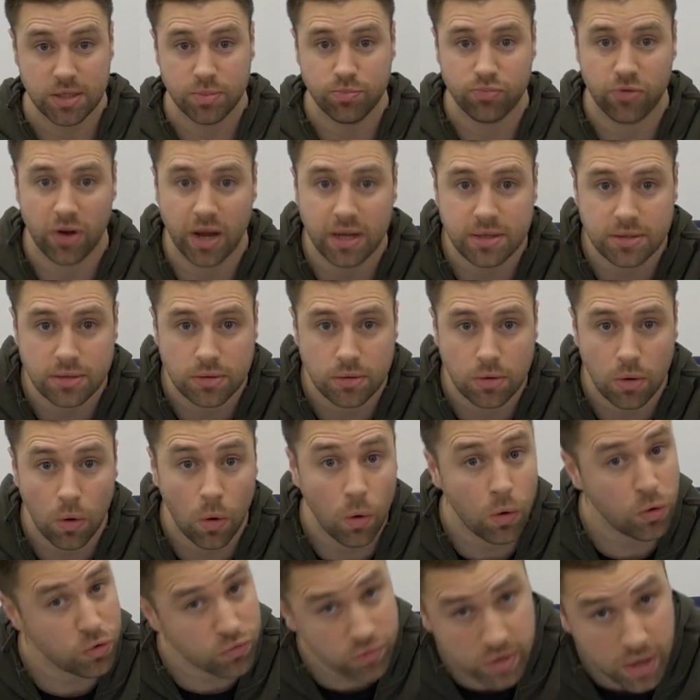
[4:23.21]
as bread
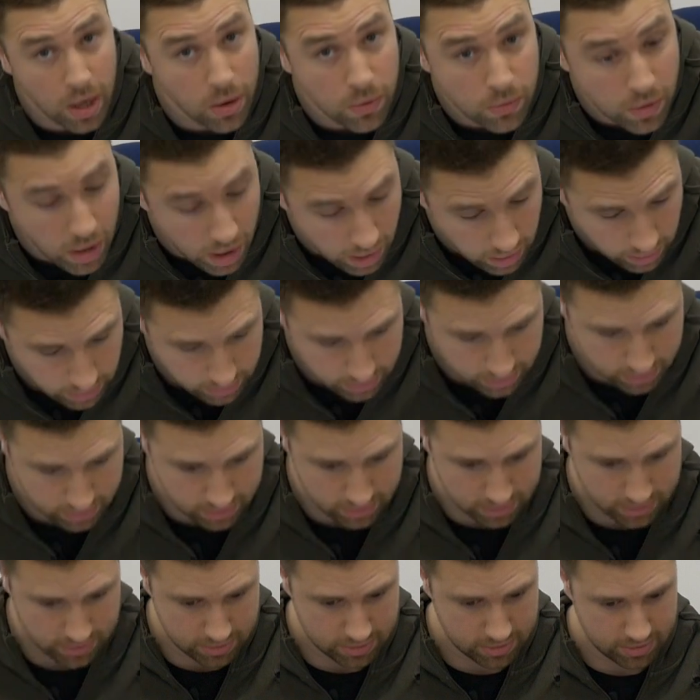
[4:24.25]
or granola,
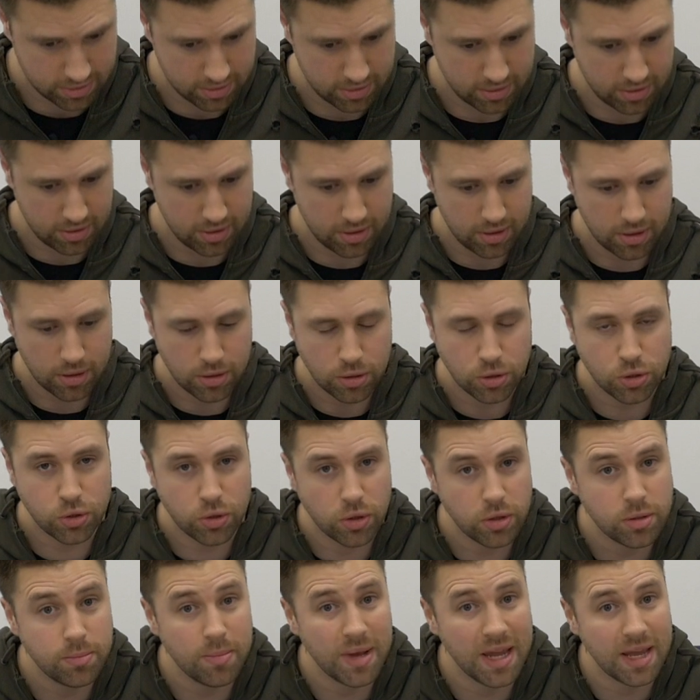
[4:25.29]

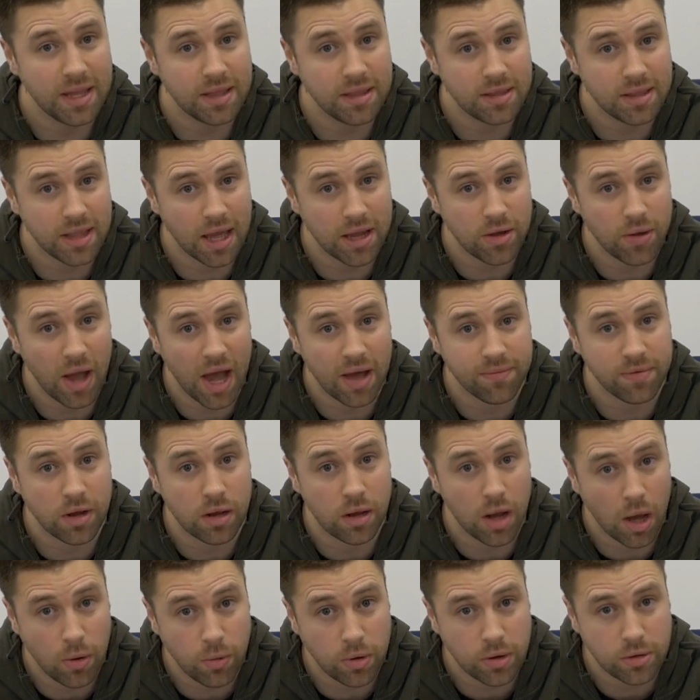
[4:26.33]
could mean that you have a
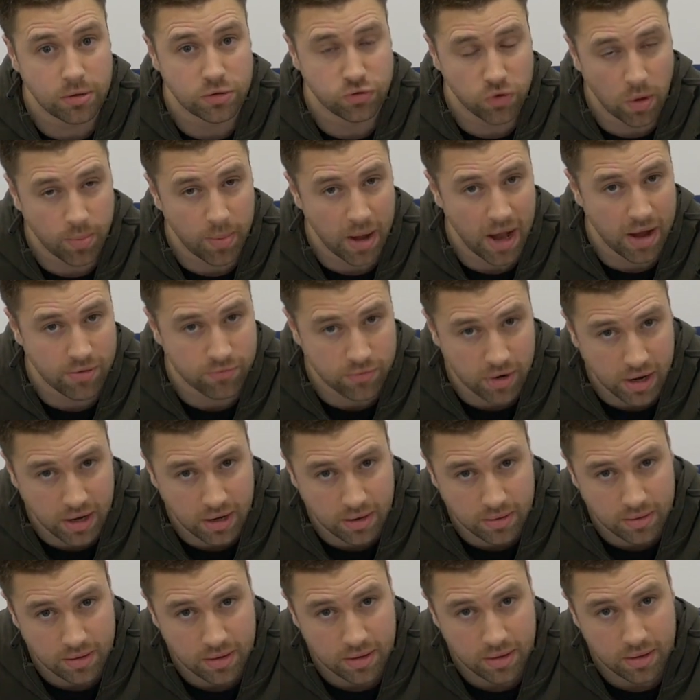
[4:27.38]
lower dropout
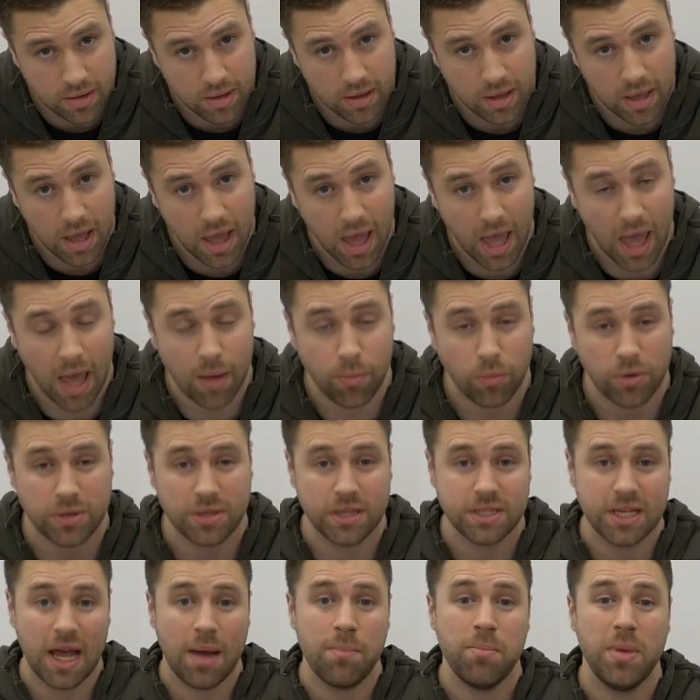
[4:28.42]
rate. And what
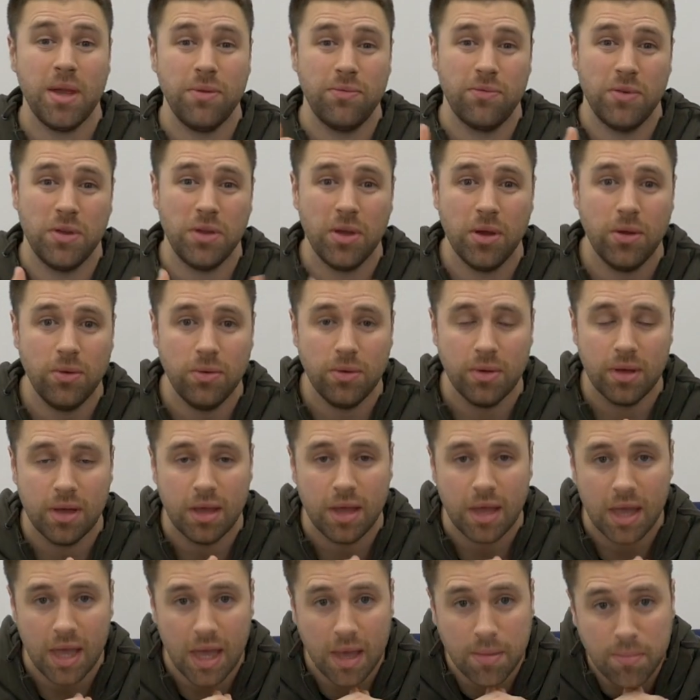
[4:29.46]
does that mean for you?
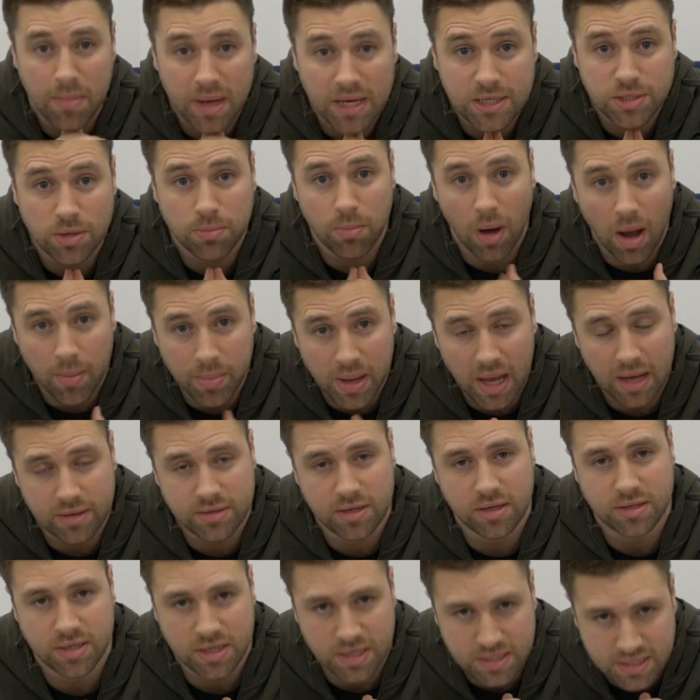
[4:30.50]
It means you might be able
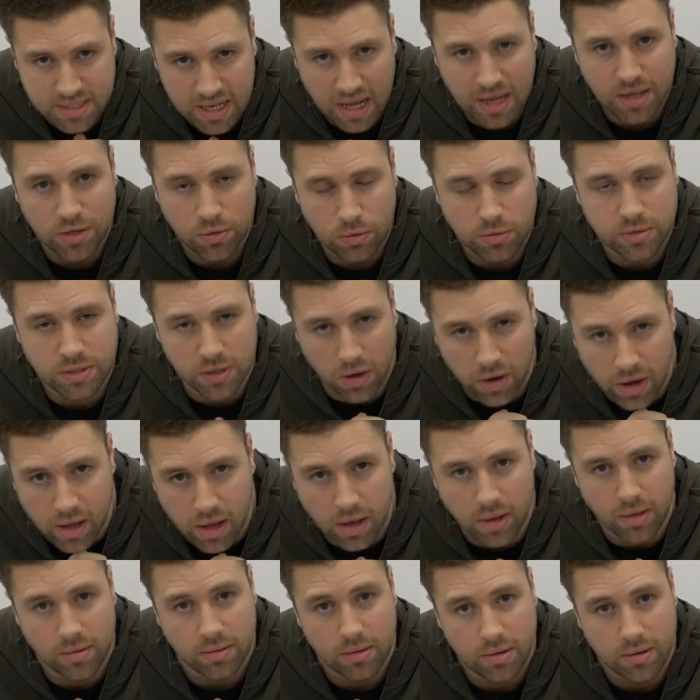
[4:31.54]
to sustain your diet.